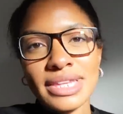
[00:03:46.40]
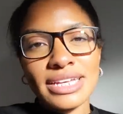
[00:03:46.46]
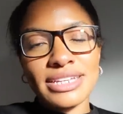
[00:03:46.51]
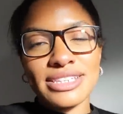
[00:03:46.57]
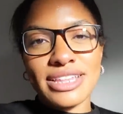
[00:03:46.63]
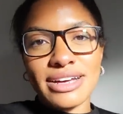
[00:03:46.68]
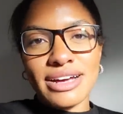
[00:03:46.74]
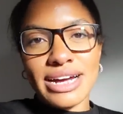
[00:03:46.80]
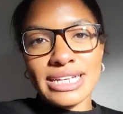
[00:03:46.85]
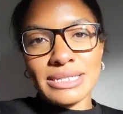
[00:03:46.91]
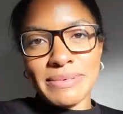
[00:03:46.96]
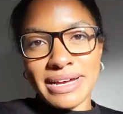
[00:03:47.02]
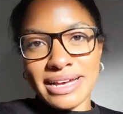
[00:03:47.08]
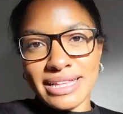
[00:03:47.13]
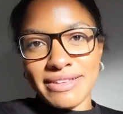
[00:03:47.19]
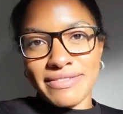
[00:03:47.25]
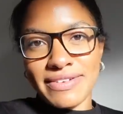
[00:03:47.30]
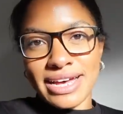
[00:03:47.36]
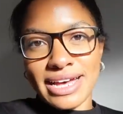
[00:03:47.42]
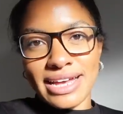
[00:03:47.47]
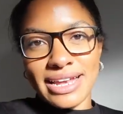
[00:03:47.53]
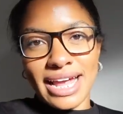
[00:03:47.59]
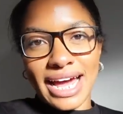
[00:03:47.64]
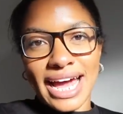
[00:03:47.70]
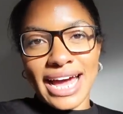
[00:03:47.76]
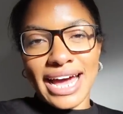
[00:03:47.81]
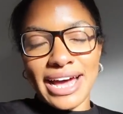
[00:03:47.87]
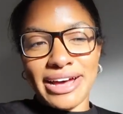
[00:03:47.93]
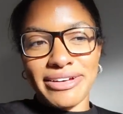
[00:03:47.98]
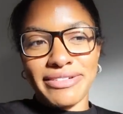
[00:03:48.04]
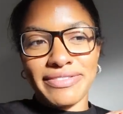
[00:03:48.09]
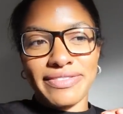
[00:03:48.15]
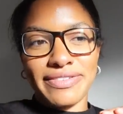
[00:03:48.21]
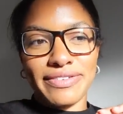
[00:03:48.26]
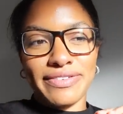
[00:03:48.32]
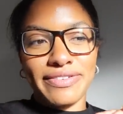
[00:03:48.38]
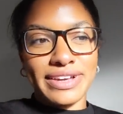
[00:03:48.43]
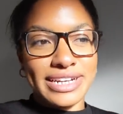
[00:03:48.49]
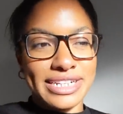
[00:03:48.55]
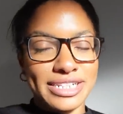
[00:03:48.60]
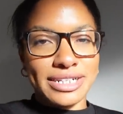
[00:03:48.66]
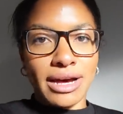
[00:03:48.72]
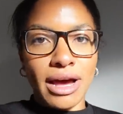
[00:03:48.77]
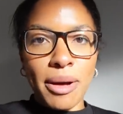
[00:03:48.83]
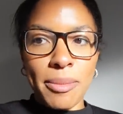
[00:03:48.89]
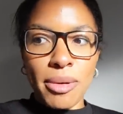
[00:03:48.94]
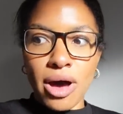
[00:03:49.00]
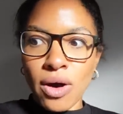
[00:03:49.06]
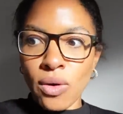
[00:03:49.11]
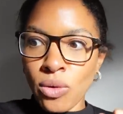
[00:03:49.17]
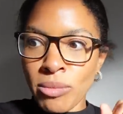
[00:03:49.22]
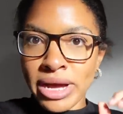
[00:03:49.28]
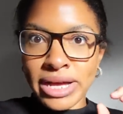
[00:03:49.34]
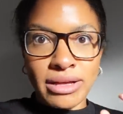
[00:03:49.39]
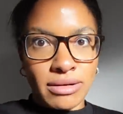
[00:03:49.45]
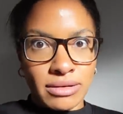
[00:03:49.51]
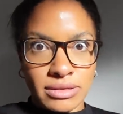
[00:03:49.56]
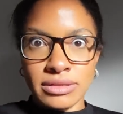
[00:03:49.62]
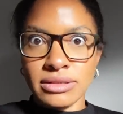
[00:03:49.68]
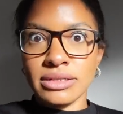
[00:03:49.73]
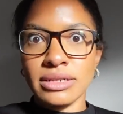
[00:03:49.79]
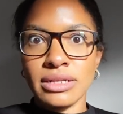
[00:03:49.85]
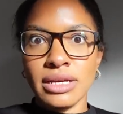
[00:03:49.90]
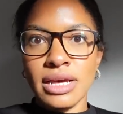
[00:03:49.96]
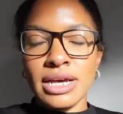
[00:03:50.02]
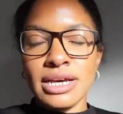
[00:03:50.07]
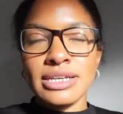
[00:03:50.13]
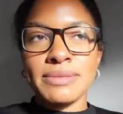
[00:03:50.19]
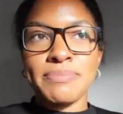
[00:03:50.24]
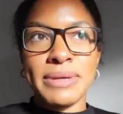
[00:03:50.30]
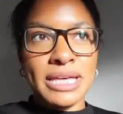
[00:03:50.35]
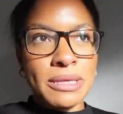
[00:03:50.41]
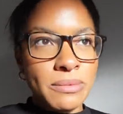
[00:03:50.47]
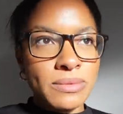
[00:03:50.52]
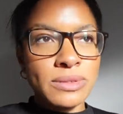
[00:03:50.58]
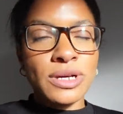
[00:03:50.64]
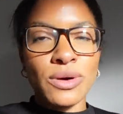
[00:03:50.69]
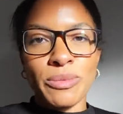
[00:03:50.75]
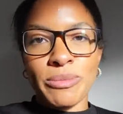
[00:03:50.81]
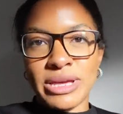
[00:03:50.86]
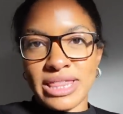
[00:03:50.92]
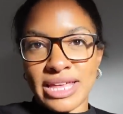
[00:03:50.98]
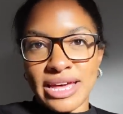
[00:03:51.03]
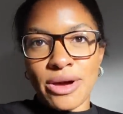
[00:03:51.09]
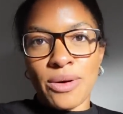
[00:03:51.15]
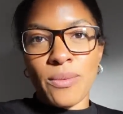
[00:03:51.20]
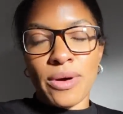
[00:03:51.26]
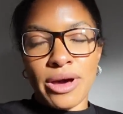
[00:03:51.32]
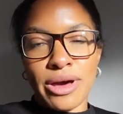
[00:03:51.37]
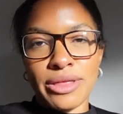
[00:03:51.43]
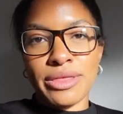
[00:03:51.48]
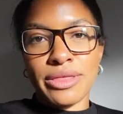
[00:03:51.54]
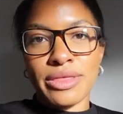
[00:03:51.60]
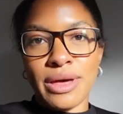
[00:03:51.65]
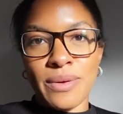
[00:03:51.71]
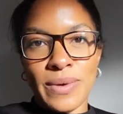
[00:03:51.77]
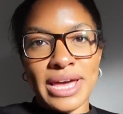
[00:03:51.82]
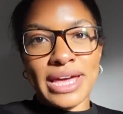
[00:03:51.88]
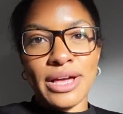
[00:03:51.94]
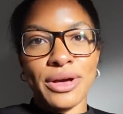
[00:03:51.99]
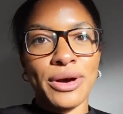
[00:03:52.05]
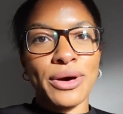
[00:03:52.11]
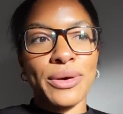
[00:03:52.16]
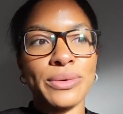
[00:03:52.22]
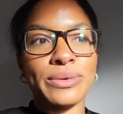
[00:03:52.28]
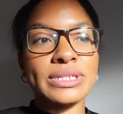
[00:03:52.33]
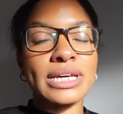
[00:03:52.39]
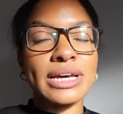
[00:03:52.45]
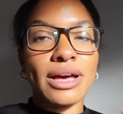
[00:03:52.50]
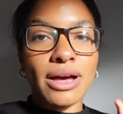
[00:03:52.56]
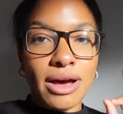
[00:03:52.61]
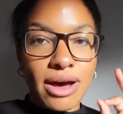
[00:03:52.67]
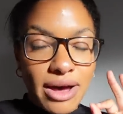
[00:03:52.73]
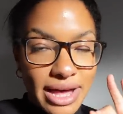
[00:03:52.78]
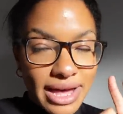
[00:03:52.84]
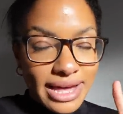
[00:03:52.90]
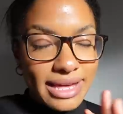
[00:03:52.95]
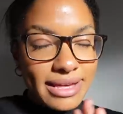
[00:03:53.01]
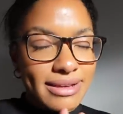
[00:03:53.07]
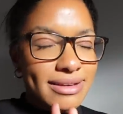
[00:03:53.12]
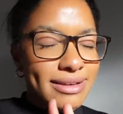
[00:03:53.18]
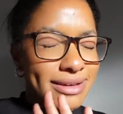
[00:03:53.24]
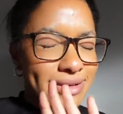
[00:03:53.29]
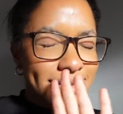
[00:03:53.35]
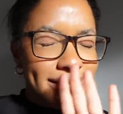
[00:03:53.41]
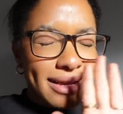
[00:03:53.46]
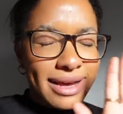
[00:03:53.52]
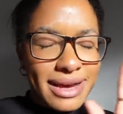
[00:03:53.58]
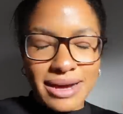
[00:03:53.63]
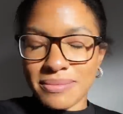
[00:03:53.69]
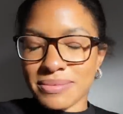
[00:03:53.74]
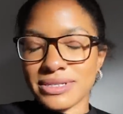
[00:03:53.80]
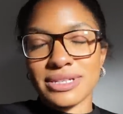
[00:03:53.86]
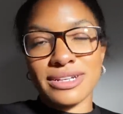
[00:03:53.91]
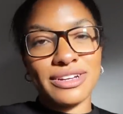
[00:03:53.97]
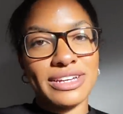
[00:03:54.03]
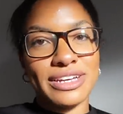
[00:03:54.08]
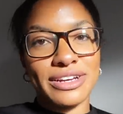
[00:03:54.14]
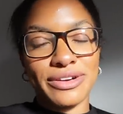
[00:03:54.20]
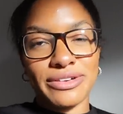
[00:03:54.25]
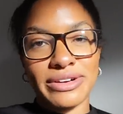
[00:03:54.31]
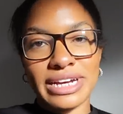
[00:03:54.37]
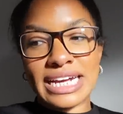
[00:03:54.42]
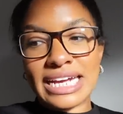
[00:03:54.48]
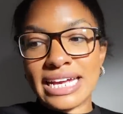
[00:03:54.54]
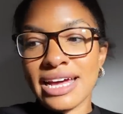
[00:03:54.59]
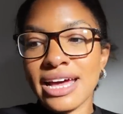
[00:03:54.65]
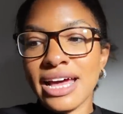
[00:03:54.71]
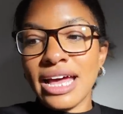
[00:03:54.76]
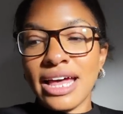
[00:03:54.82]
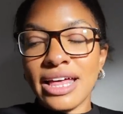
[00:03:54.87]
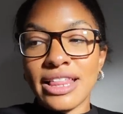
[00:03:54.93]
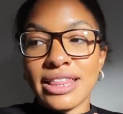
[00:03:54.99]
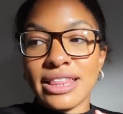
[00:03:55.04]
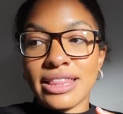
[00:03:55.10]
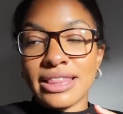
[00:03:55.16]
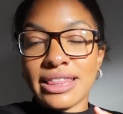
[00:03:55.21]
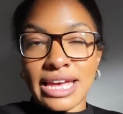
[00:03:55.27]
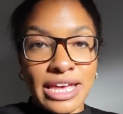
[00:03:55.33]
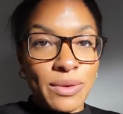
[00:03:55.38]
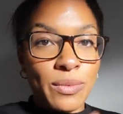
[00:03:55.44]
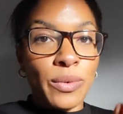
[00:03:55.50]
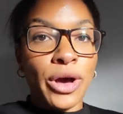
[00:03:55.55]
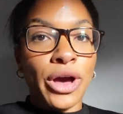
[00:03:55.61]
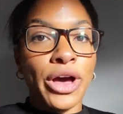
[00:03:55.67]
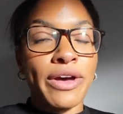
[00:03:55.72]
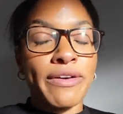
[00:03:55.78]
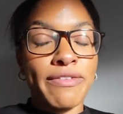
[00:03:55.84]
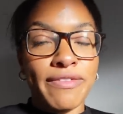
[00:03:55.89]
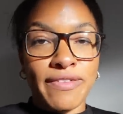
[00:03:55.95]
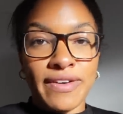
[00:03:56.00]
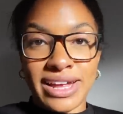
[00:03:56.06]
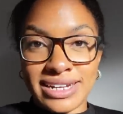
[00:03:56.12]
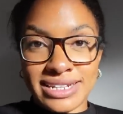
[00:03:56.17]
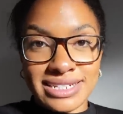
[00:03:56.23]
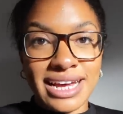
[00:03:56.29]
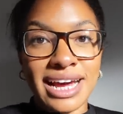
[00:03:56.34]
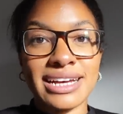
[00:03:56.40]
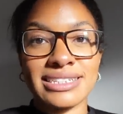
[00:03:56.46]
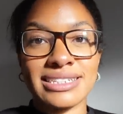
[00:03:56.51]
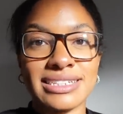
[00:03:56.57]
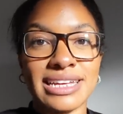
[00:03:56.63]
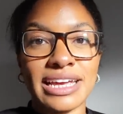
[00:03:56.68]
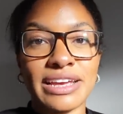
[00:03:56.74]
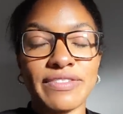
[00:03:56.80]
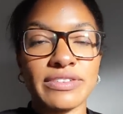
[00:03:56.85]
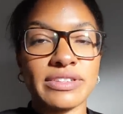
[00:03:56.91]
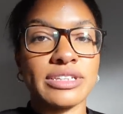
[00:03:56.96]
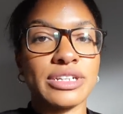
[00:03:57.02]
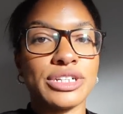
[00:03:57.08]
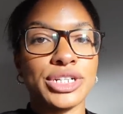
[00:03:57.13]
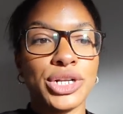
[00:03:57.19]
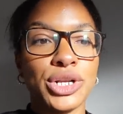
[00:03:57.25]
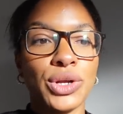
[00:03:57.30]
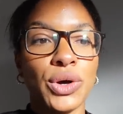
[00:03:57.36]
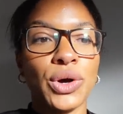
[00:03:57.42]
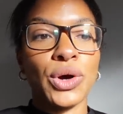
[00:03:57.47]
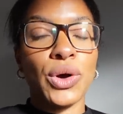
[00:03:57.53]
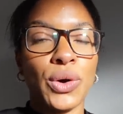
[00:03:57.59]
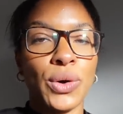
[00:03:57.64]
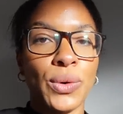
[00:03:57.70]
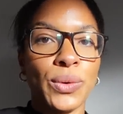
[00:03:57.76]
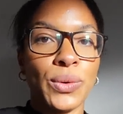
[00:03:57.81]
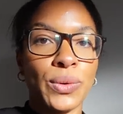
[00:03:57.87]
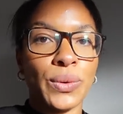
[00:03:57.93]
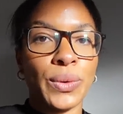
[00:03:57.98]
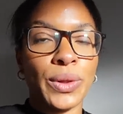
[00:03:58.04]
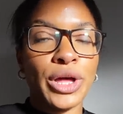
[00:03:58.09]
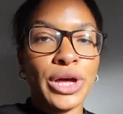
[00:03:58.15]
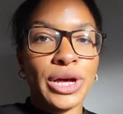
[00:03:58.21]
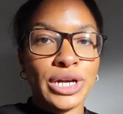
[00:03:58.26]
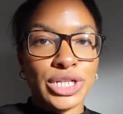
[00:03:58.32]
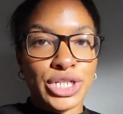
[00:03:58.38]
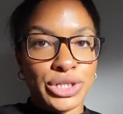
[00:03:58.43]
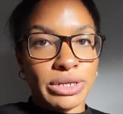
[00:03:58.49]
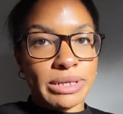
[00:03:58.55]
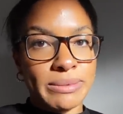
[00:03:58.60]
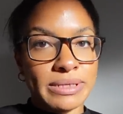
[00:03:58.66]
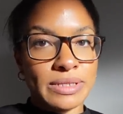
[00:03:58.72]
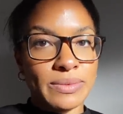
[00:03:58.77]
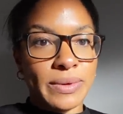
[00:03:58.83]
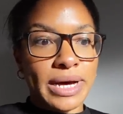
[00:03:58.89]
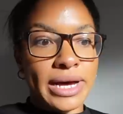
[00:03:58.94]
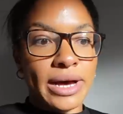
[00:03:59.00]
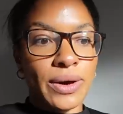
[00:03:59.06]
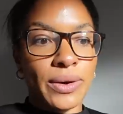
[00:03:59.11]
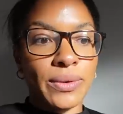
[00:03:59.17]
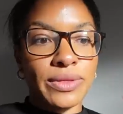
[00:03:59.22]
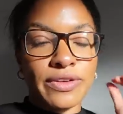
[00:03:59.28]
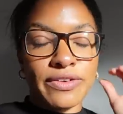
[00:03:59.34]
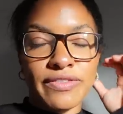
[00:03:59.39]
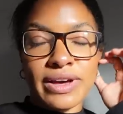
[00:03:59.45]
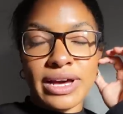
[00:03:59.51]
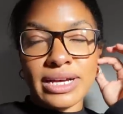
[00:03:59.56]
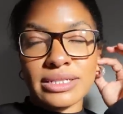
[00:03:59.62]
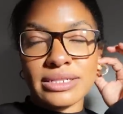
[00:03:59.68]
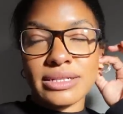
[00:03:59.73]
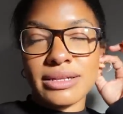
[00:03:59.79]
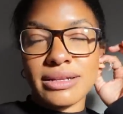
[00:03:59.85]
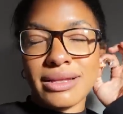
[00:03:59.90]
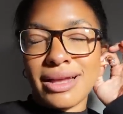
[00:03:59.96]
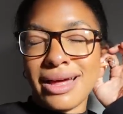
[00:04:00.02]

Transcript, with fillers: So the guys packing the van have finished up. Oh my God. People told me they are worth their weight in gold. I can absolutely agree. They were fantastic for such a long haul trip as well. The fact,